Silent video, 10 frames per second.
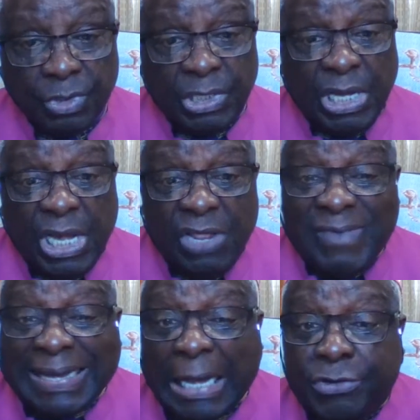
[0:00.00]
The
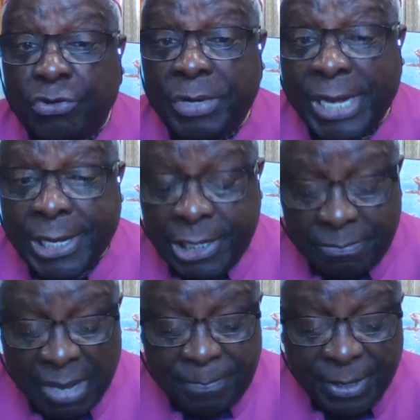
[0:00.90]
lever that you
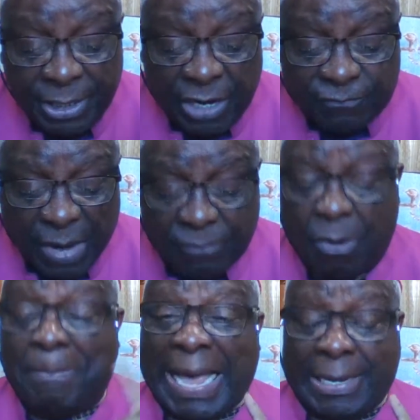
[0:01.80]
need may be different
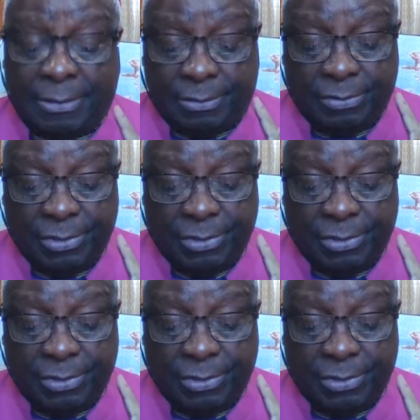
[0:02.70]
from mine.